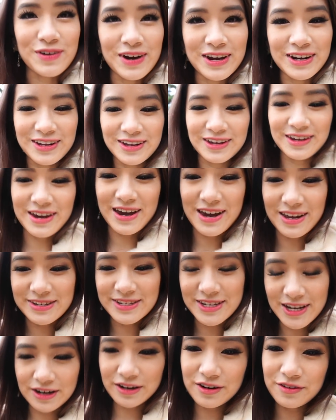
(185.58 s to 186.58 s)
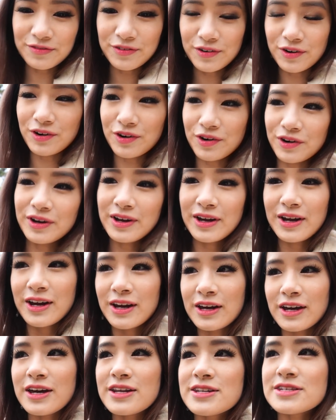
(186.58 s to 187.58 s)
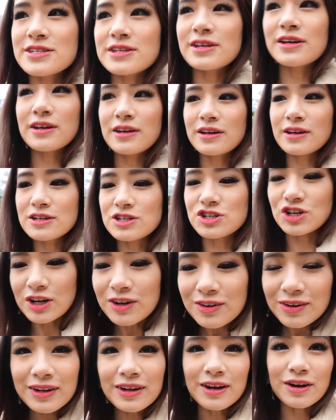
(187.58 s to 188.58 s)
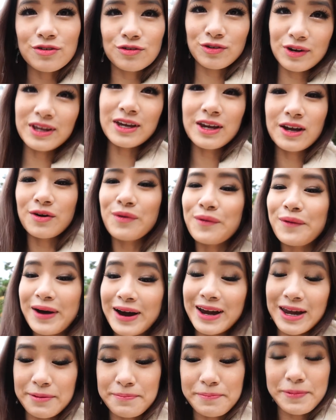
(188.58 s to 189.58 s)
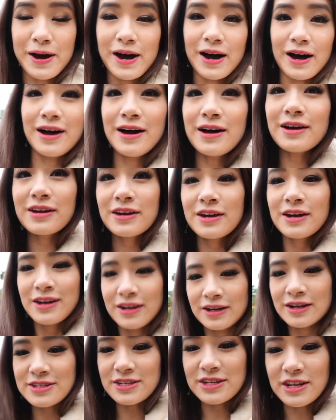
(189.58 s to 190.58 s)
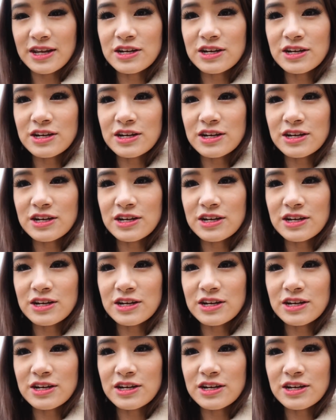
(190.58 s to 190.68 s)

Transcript: raining and second of all it's generally a really quiet park. There's an